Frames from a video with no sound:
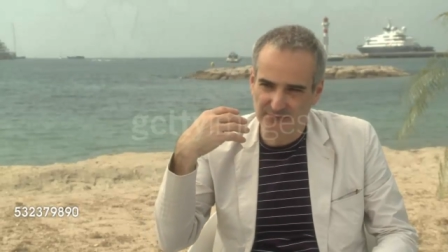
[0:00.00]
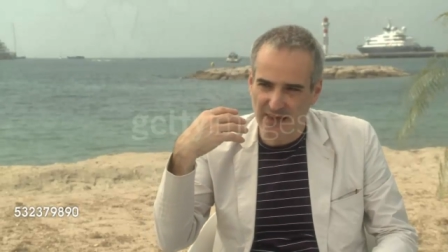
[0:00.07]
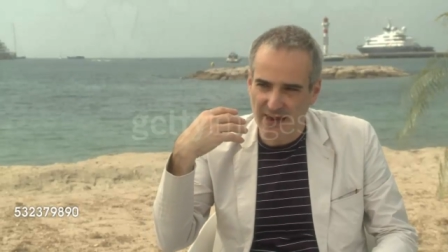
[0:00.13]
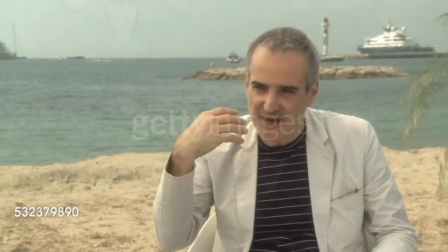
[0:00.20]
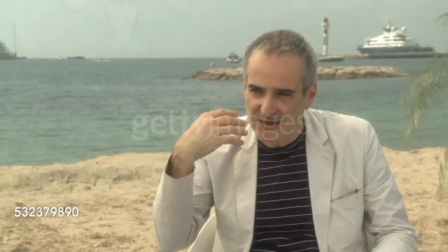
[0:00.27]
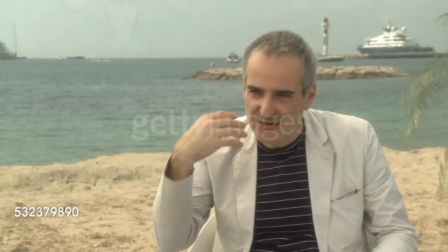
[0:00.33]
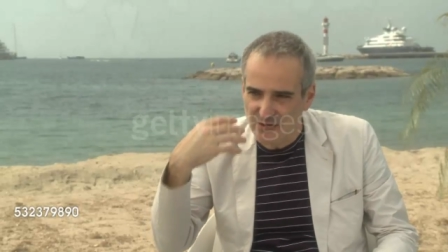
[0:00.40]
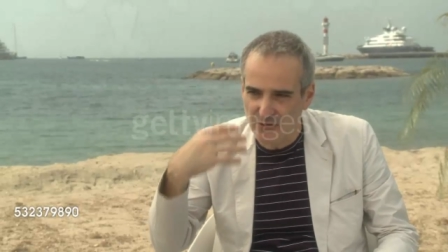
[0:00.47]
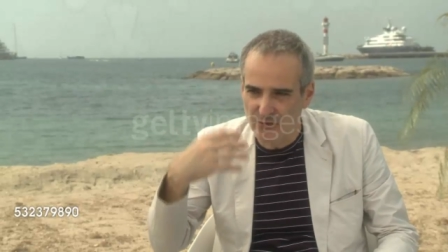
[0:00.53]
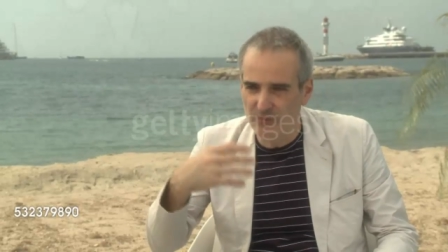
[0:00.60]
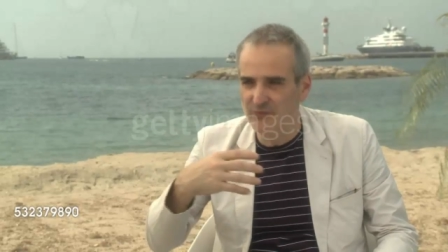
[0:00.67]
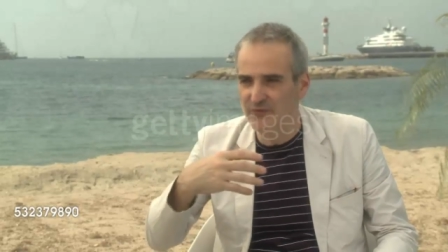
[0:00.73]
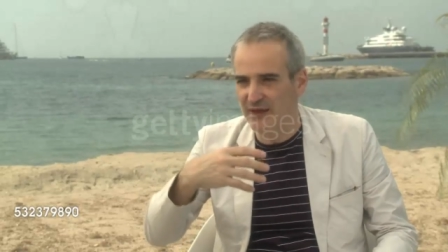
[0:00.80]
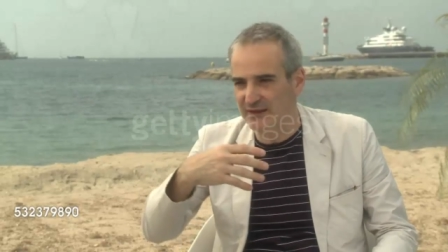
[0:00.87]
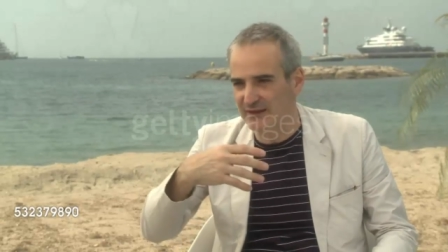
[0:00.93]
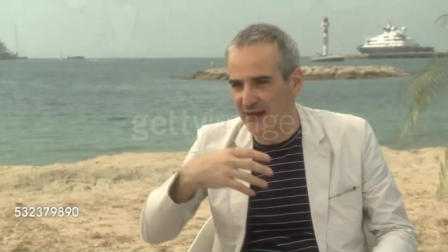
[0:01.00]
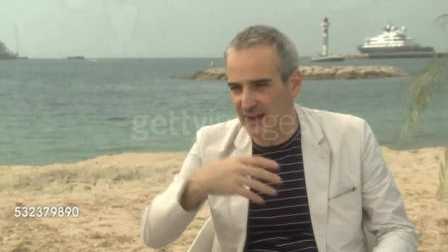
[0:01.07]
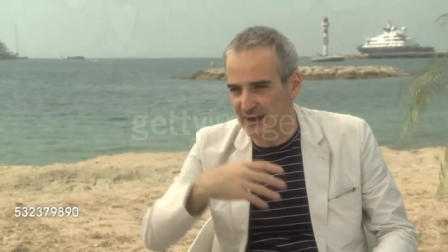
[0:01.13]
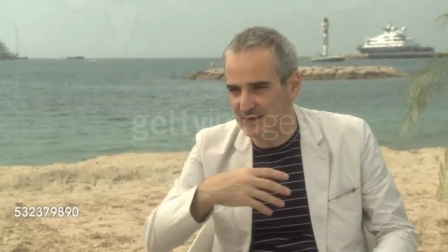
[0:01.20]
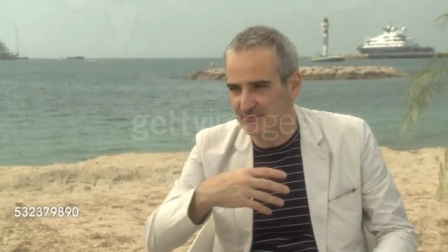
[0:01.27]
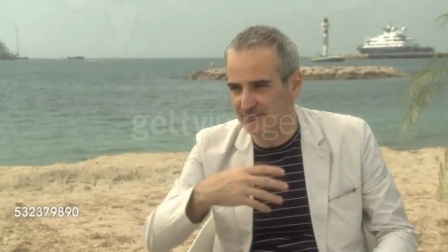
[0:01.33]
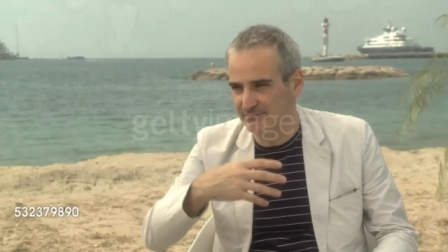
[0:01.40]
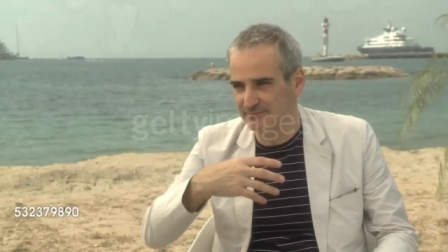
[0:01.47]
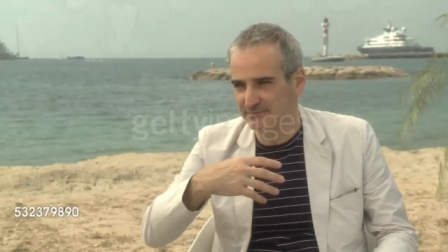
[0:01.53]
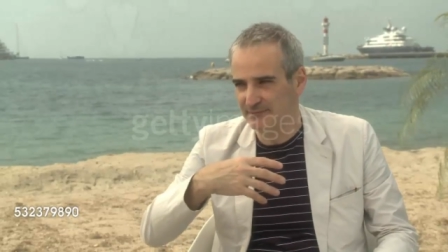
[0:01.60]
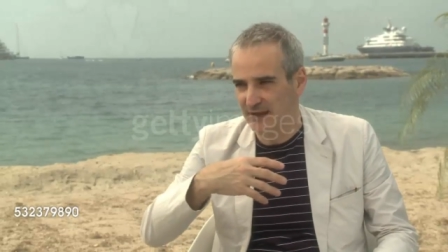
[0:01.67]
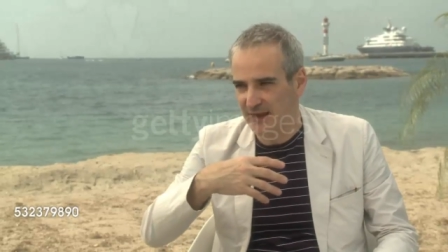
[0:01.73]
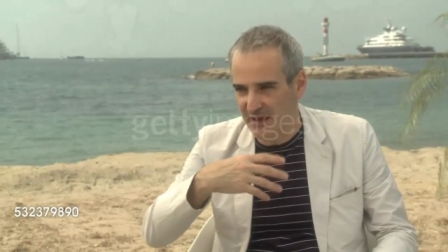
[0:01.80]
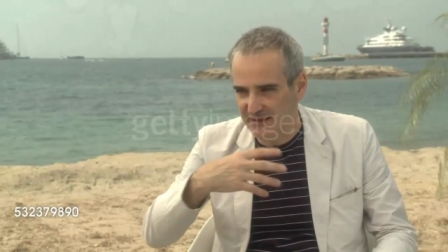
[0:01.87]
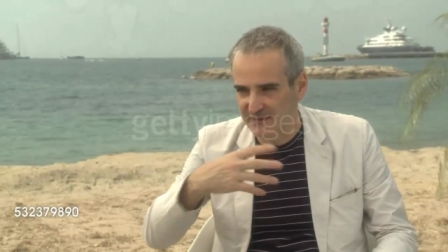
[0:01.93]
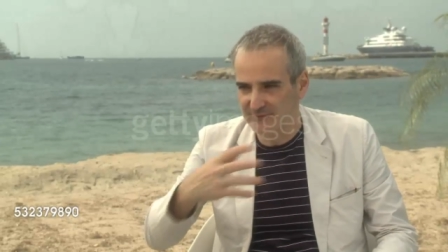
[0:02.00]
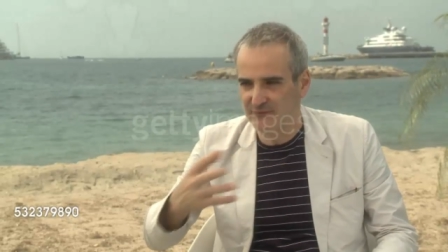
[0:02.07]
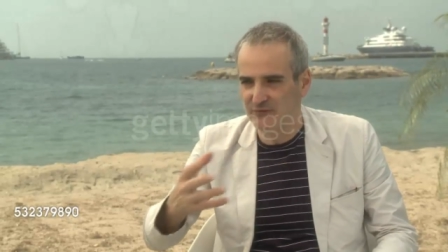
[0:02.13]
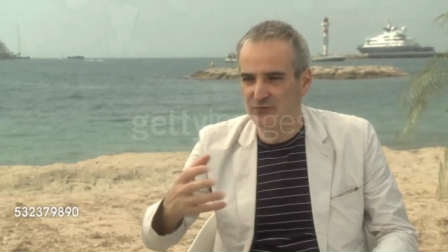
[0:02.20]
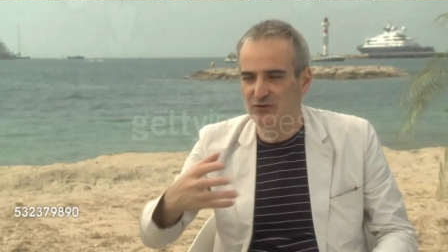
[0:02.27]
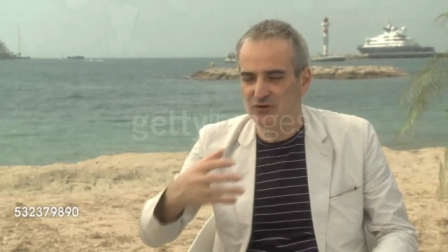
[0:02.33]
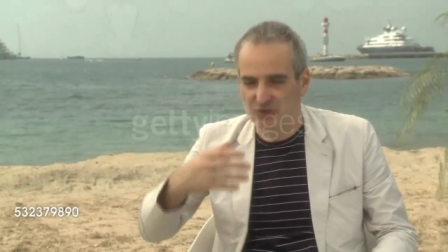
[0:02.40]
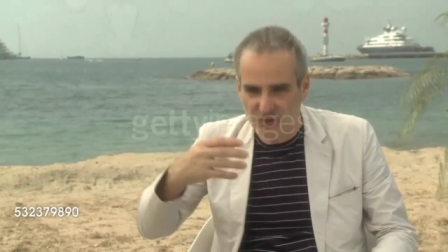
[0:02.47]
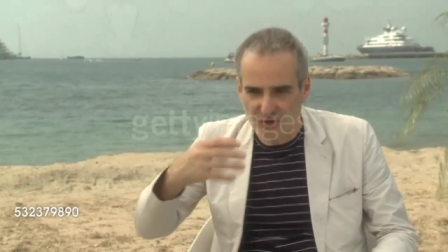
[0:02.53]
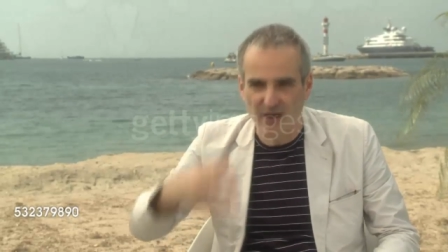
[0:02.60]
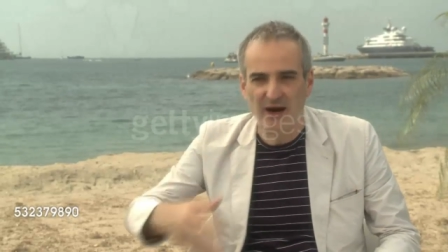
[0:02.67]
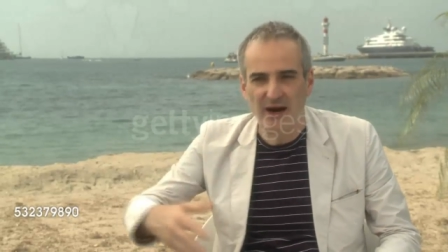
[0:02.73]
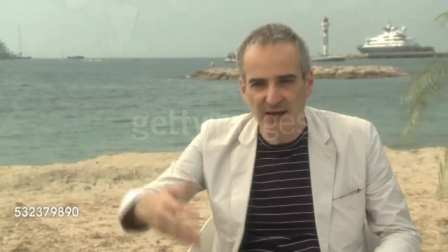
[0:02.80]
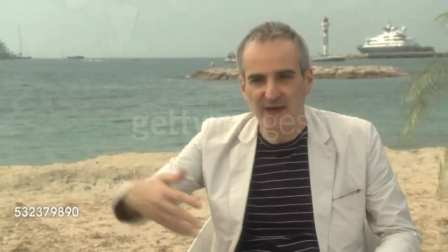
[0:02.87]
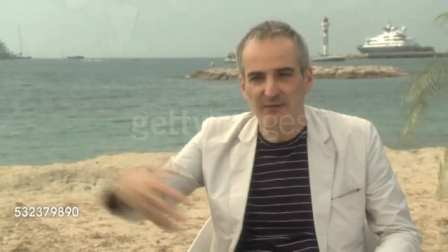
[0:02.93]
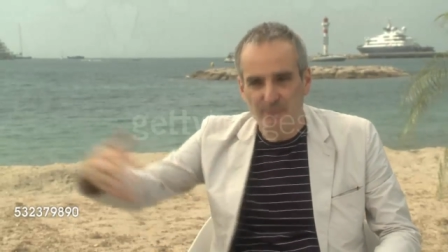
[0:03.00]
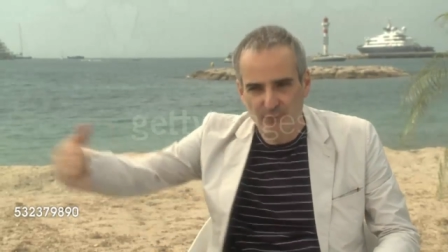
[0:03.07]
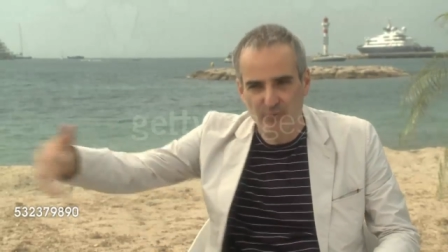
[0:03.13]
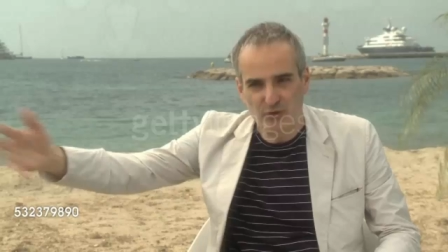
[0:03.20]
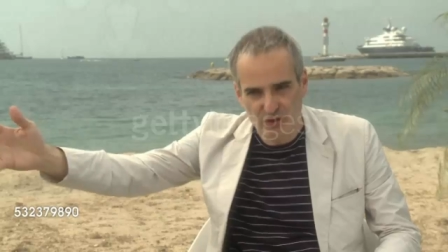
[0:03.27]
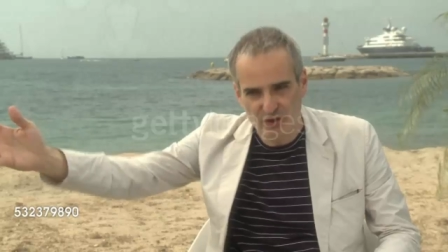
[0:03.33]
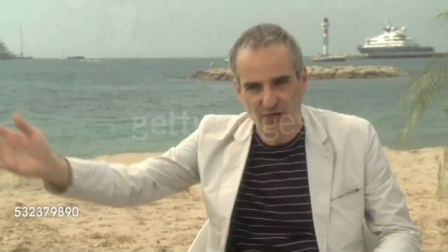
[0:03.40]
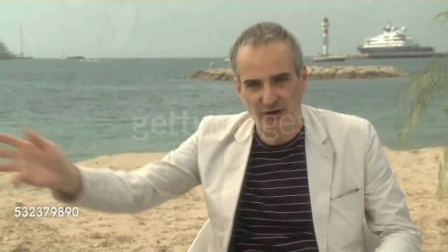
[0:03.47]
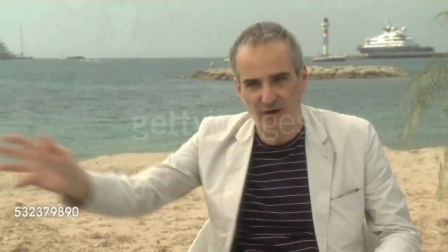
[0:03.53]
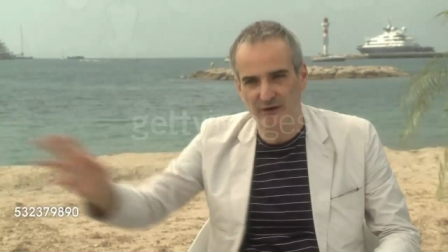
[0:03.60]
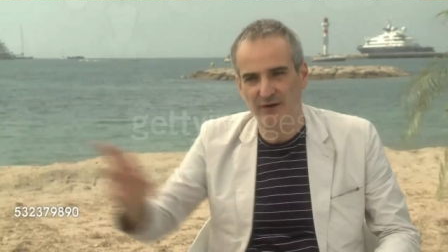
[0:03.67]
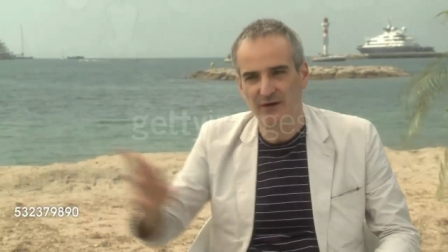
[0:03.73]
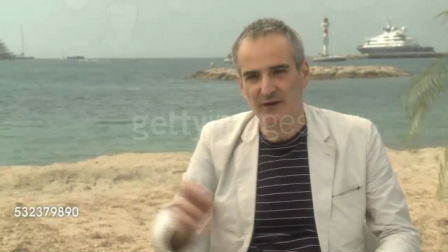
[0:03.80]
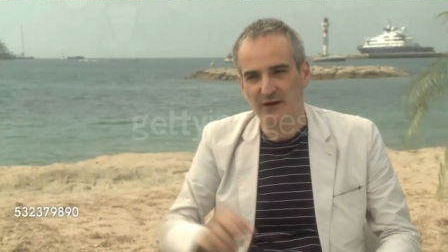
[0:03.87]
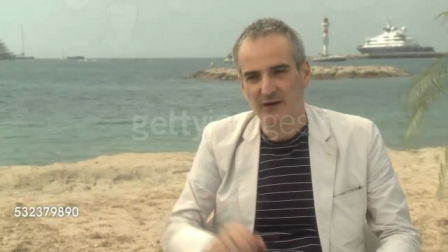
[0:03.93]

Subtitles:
I knew that I had to try and push her